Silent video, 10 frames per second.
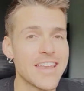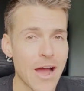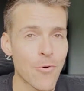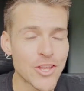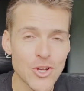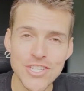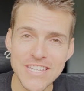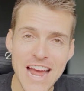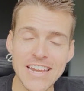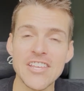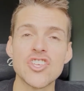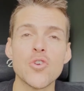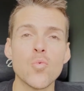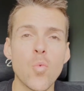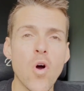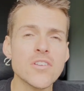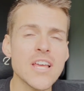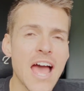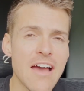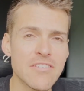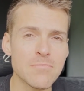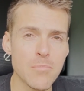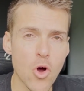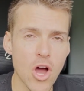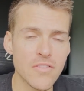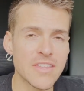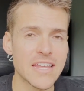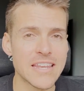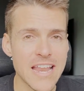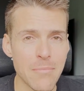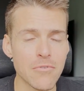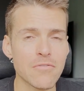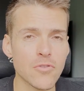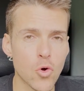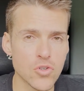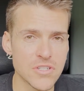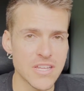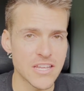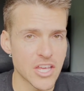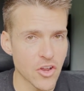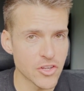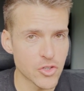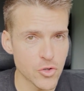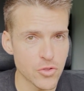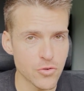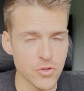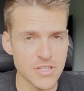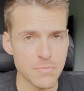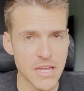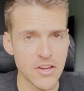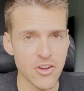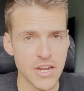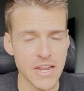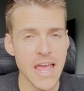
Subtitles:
Now, when you're starting, you want to have in mind the number of launches that you're going to do through this period.